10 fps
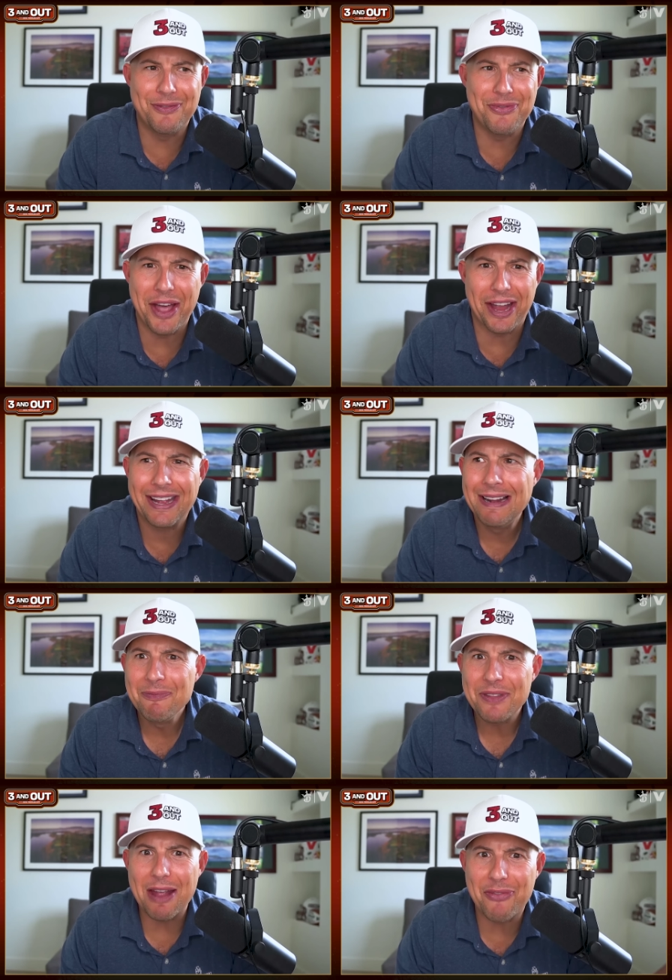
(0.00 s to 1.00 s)
like,
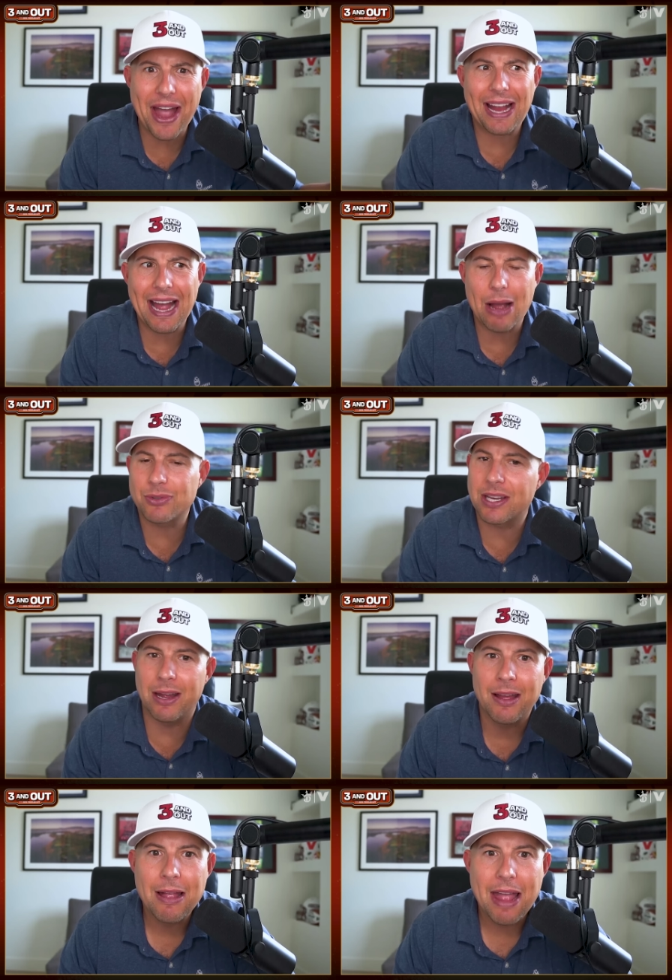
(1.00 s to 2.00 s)
if that guy was going
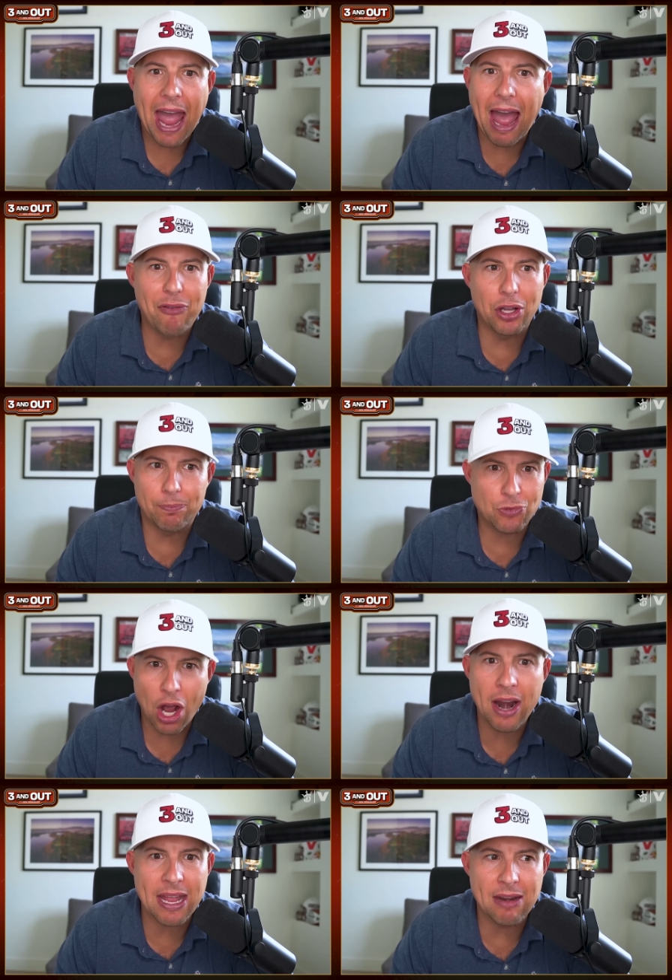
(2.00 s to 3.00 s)
to have a
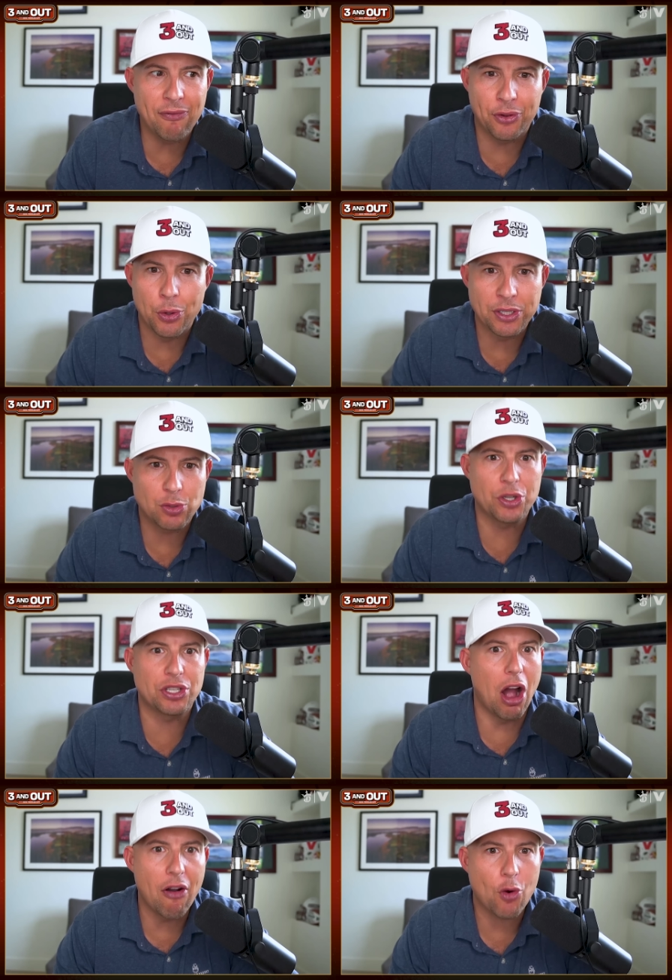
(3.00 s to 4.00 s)
ton of influence,
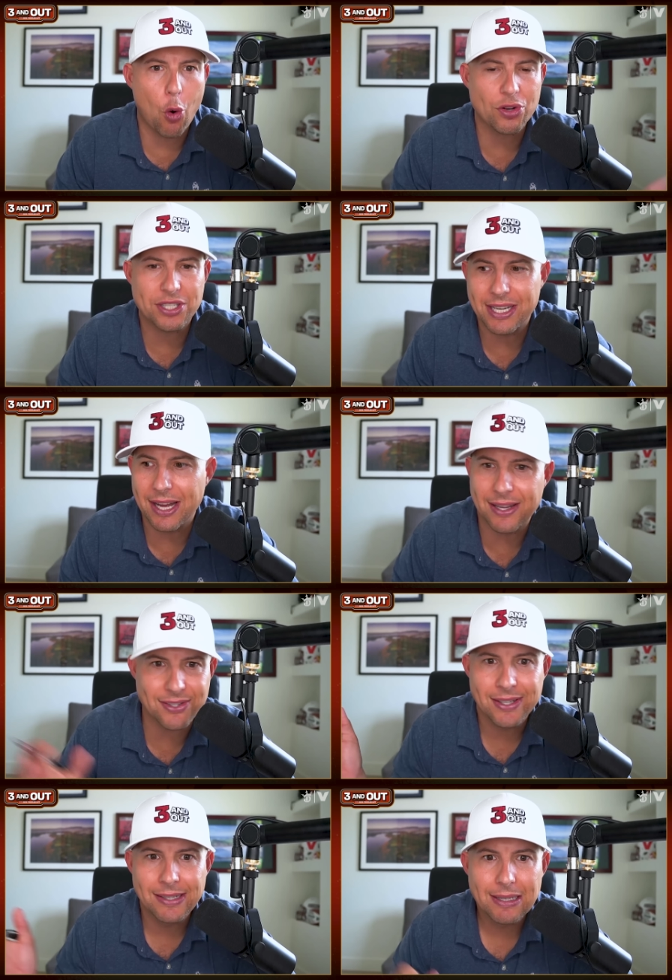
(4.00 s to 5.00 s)
which of course he
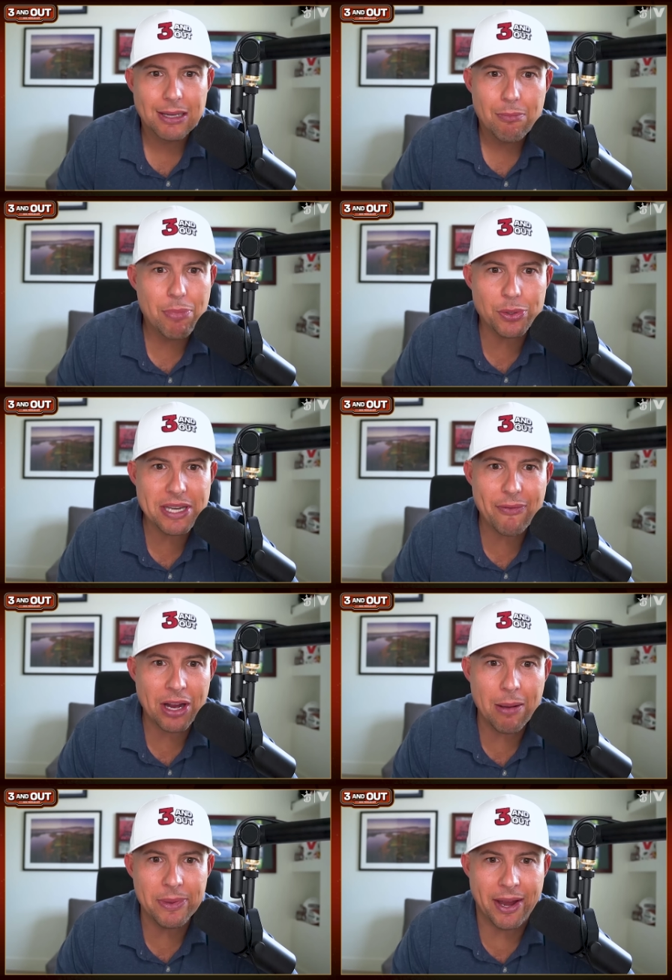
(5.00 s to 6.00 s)
does, Bill's never
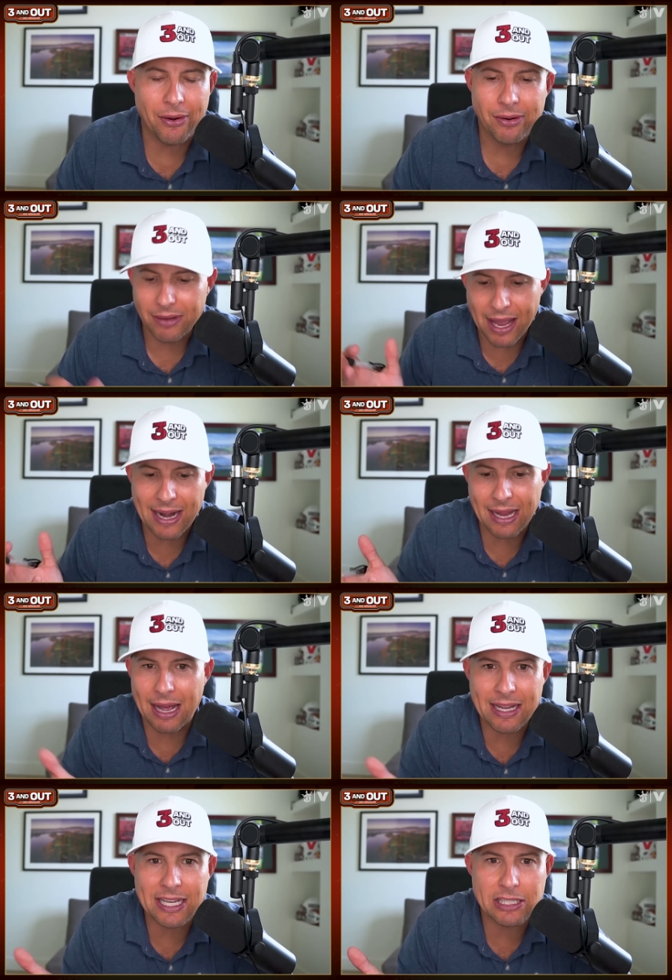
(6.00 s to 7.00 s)
coming there. And I,
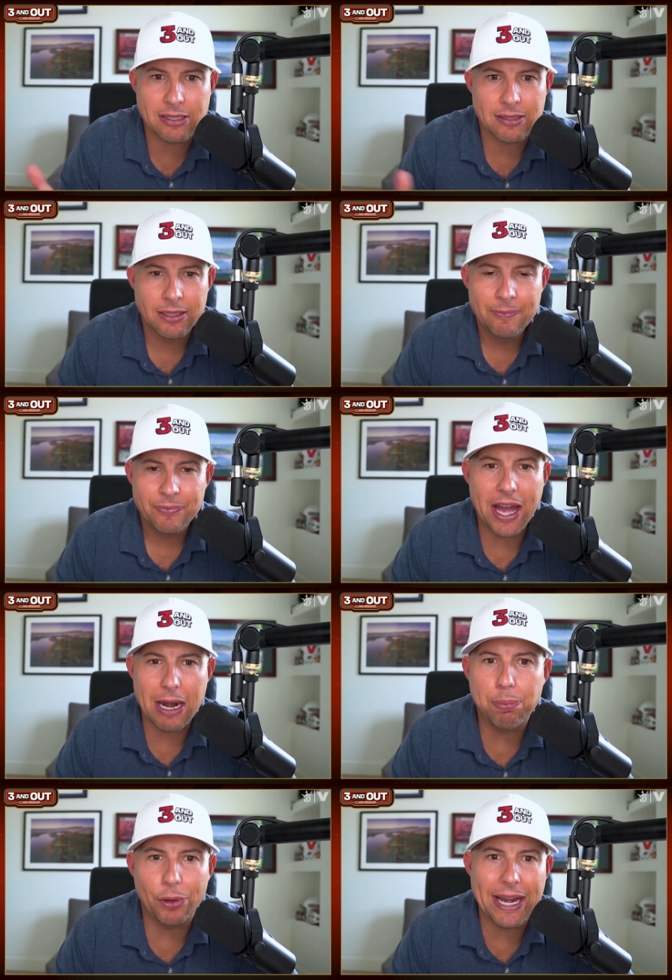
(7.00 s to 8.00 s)
I think it's kind
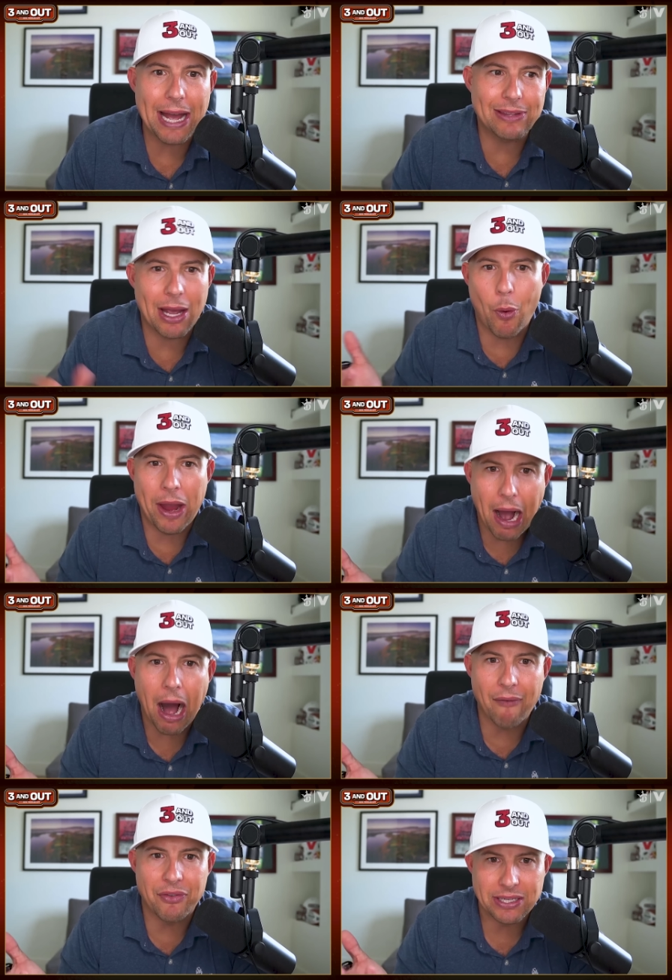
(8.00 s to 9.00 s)
of played out that way,
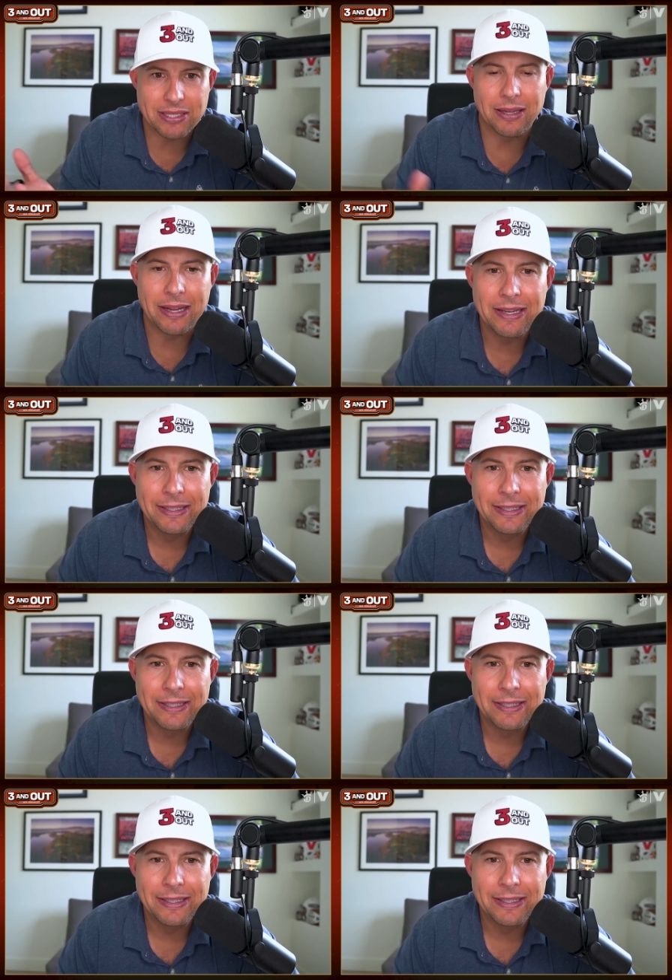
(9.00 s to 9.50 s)
obviously